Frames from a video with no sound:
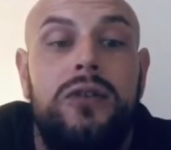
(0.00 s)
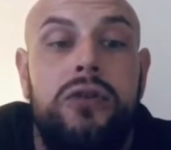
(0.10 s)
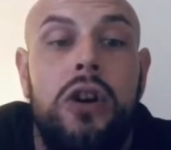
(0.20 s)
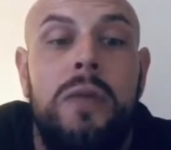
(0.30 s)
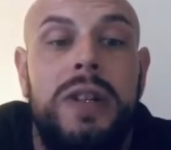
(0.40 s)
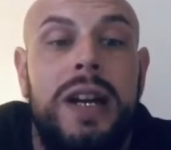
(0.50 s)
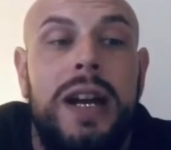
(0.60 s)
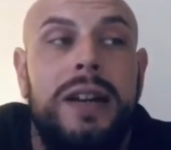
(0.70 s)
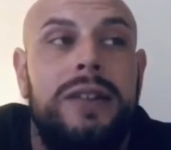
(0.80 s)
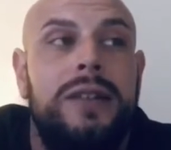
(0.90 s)
is
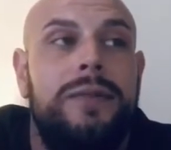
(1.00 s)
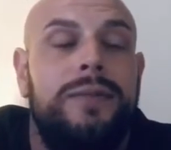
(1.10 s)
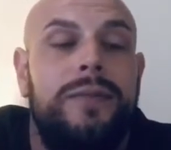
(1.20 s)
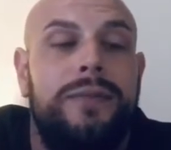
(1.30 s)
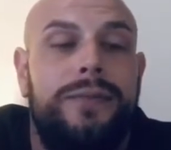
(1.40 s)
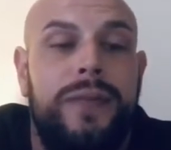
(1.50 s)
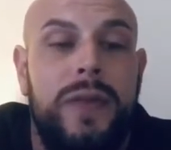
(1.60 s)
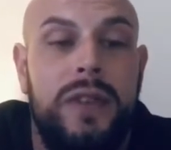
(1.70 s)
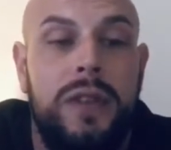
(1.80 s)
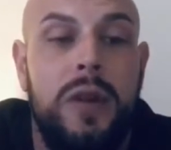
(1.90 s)
traumatised.
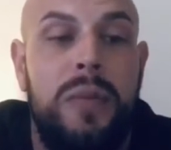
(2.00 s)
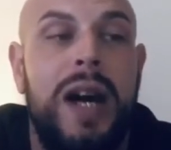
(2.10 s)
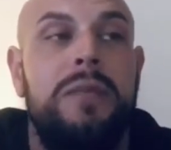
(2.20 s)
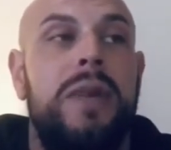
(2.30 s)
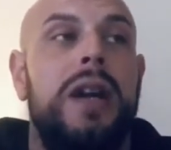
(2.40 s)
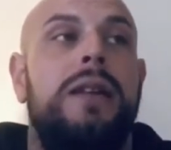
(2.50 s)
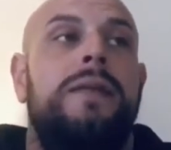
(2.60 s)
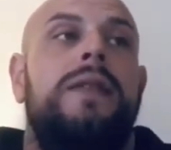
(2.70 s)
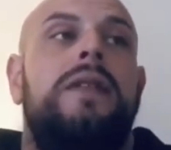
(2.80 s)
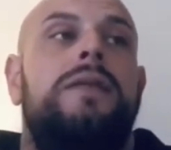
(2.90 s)
The pad
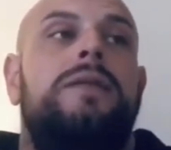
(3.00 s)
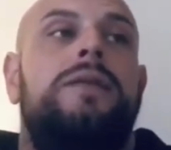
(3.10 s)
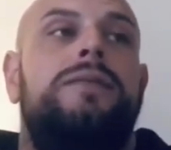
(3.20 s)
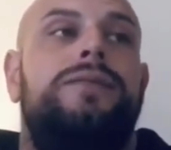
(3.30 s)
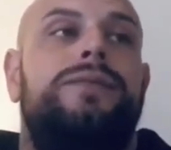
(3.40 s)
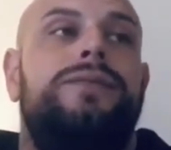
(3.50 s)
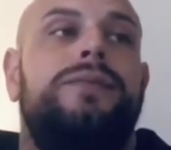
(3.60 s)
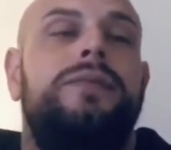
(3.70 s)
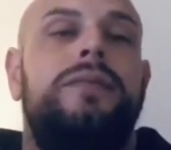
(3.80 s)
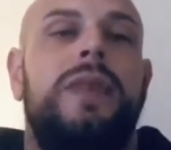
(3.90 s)
mate.
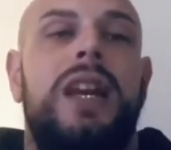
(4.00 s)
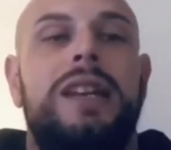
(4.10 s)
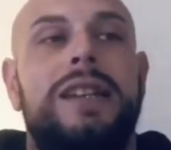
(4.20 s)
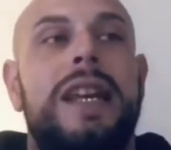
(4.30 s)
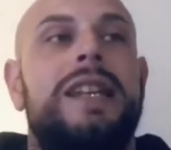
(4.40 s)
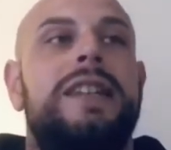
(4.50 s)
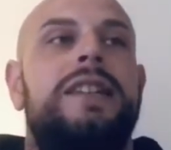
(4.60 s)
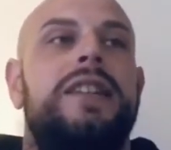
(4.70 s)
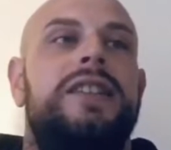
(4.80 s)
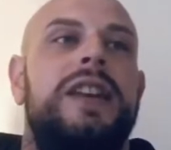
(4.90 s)
It's easy
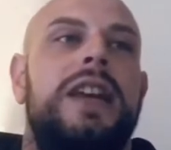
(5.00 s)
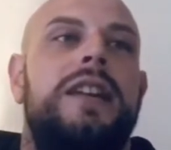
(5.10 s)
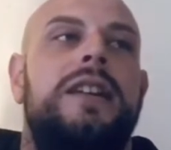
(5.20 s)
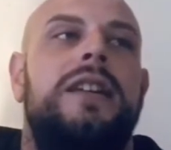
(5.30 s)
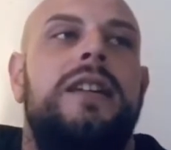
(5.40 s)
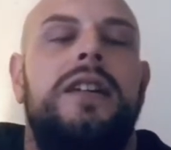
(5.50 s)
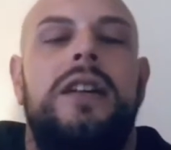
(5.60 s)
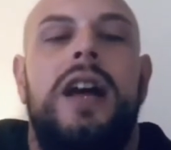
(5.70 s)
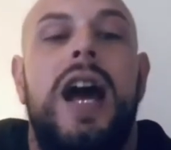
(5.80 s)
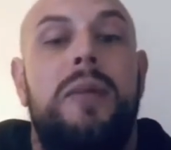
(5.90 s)
to see
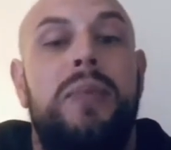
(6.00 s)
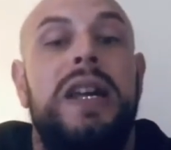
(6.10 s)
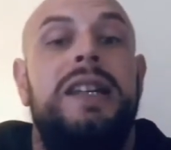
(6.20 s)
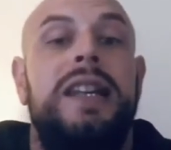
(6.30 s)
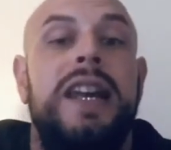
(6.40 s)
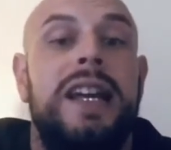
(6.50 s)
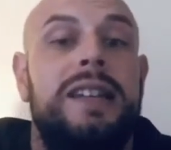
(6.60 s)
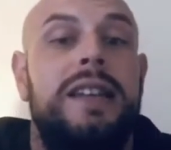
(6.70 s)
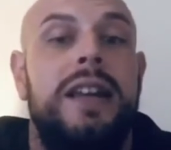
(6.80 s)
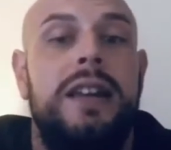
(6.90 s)
our
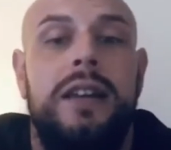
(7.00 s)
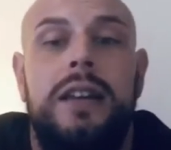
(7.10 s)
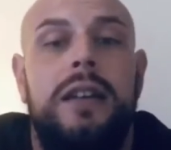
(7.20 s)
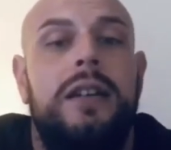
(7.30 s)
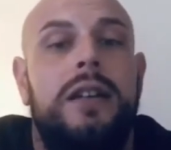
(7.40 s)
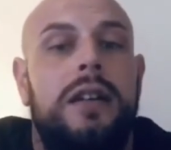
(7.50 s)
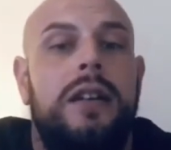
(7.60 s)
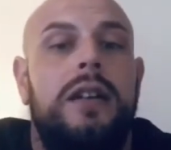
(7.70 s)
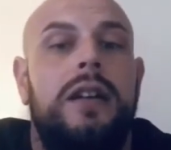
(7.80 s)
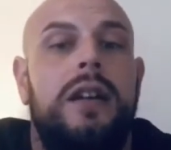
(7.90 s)
PTSD,
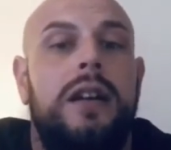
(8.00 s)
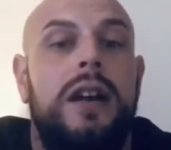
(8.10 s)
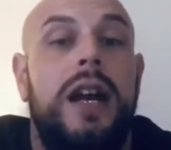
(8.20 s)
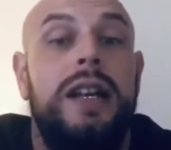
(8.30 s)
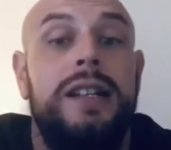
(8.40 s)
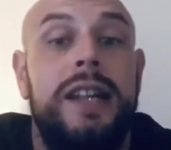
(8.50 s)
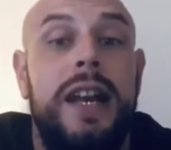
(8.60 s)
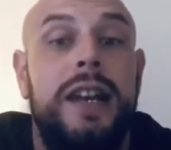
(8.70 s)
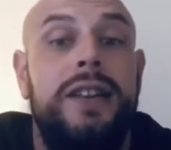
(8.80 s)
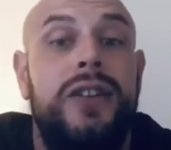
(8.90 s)

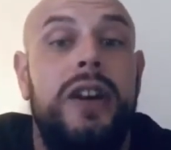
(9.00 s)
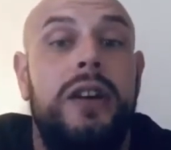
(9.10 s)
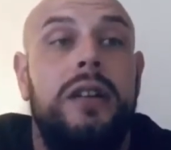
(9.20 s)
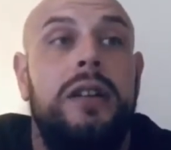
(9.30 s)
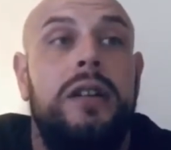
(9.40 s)
anxiety,